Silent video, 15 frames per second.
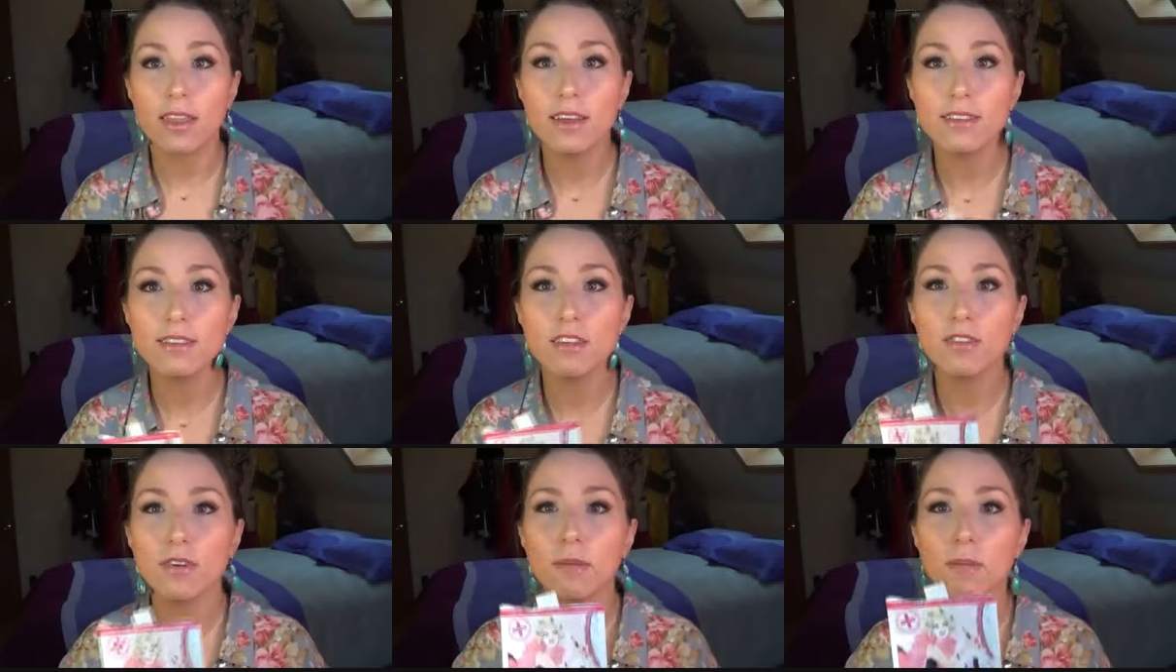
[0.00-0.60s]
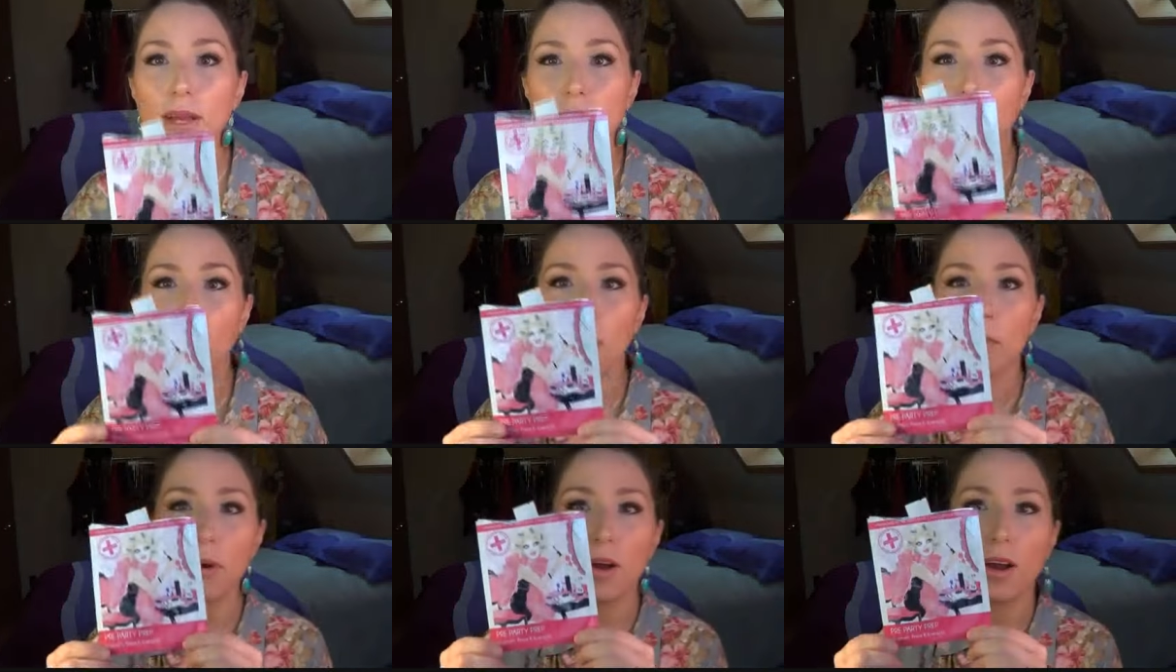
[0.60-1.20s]
This is from my
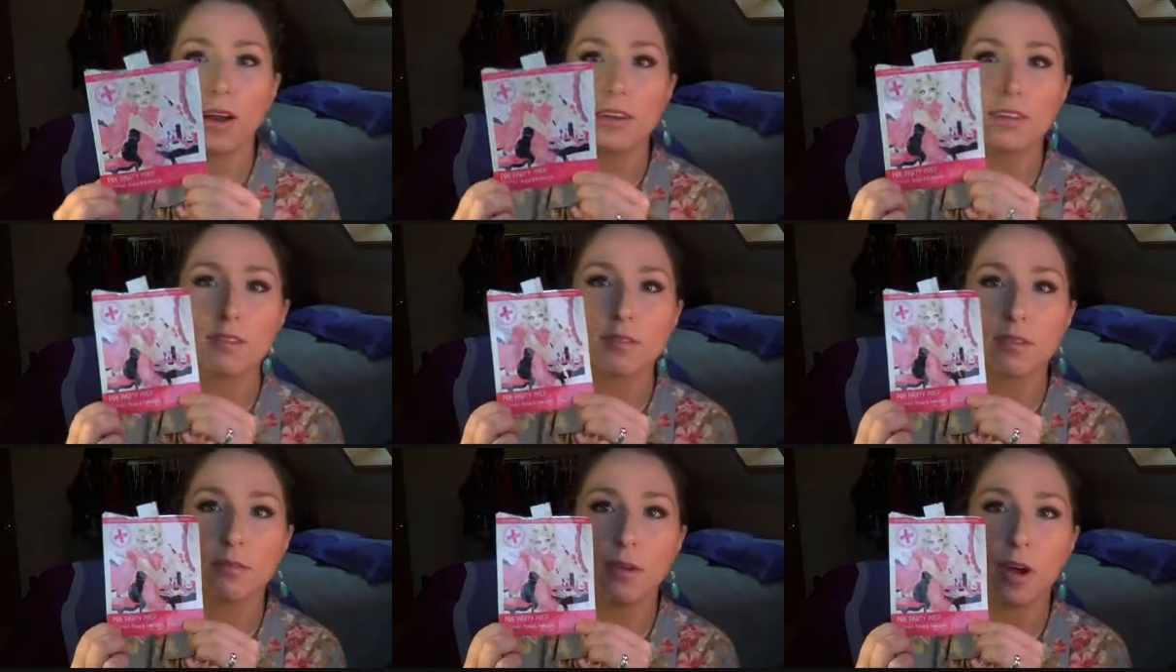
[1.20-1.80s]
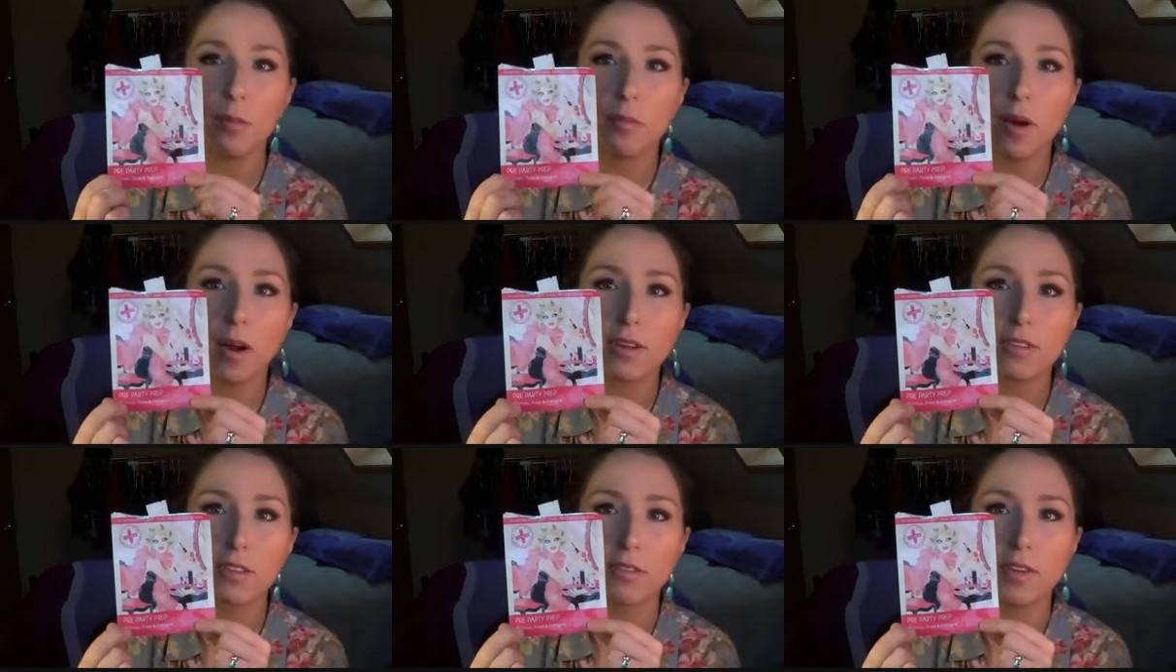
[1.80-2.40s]
top box
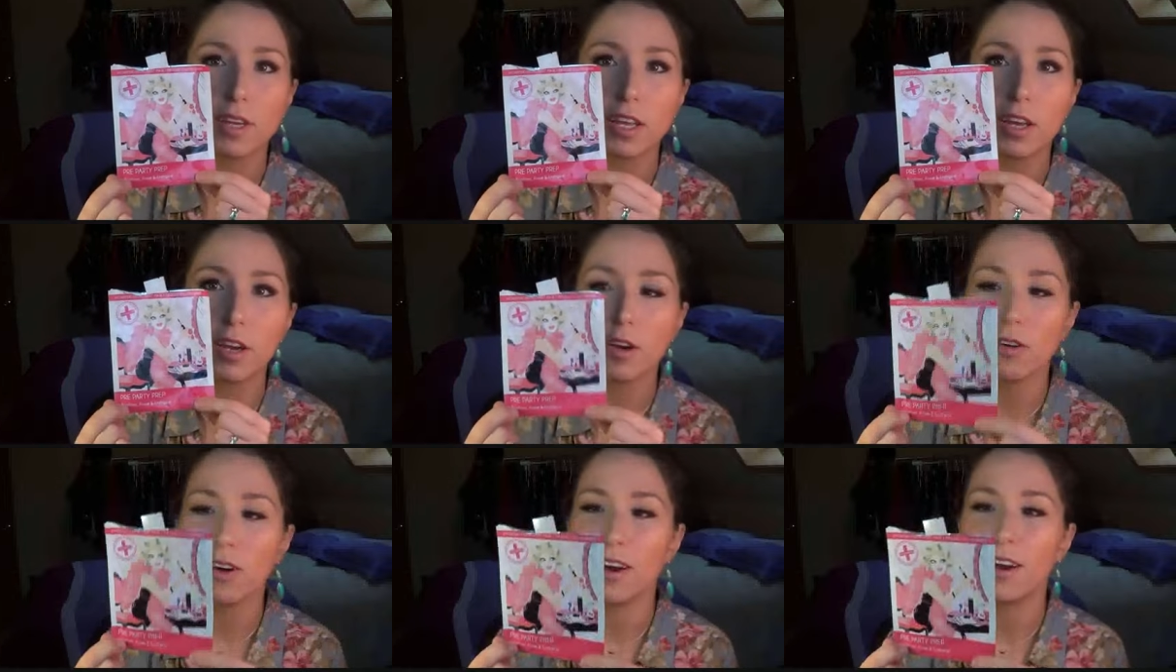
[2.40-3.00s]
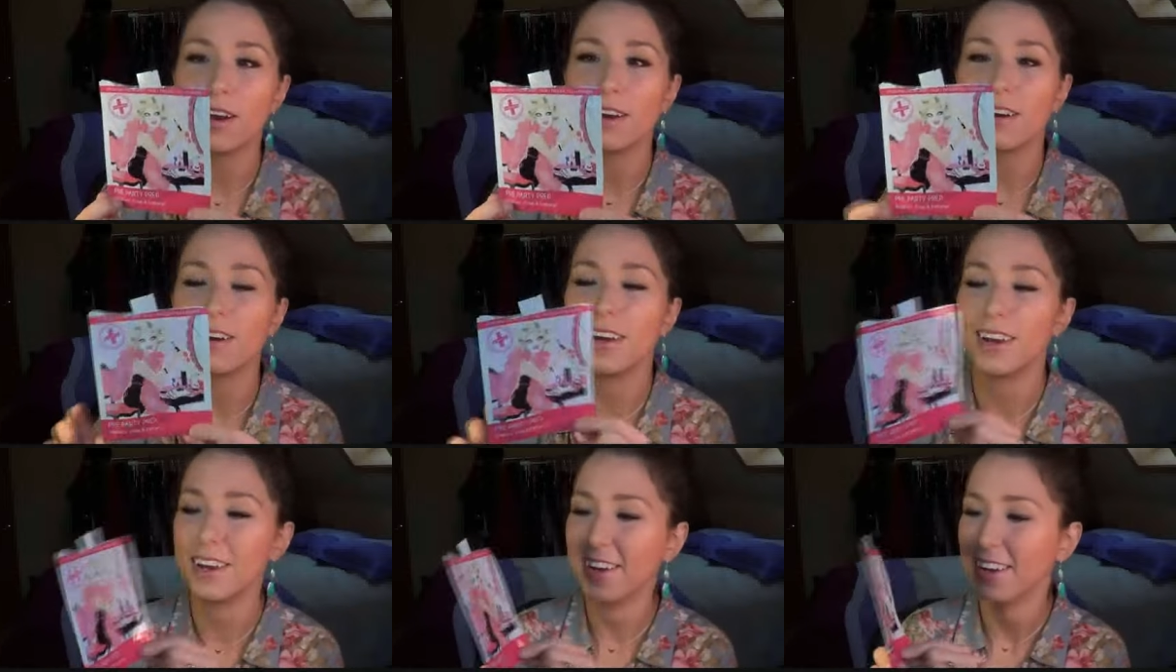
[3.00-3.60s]
unboxing video,
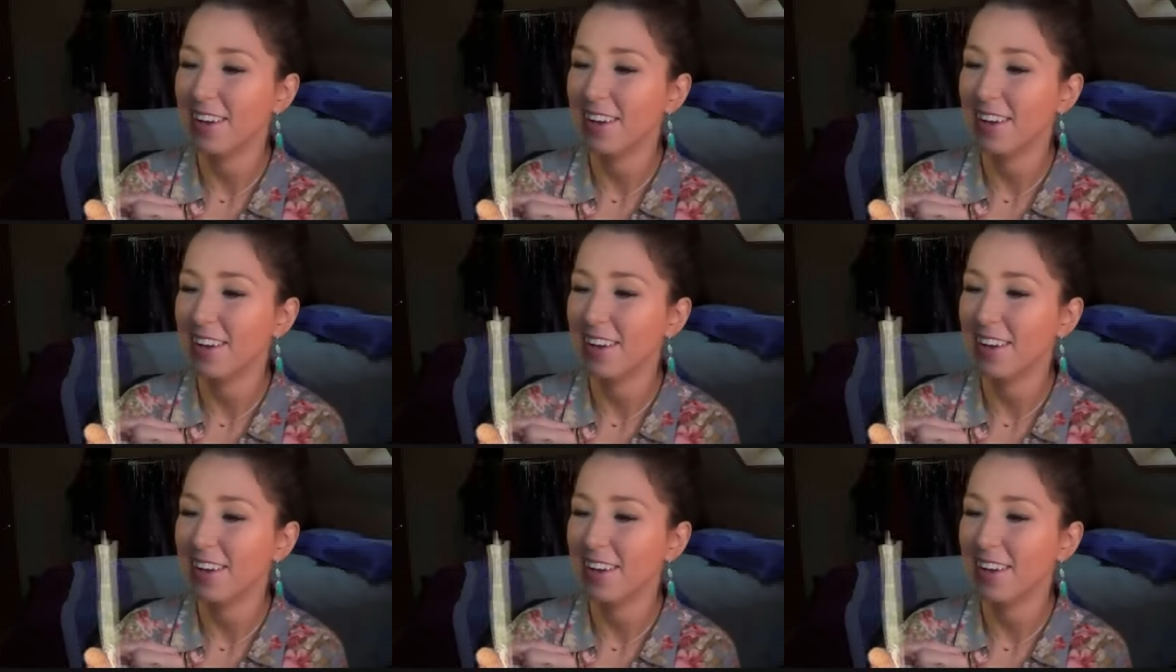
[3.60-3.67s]
uh,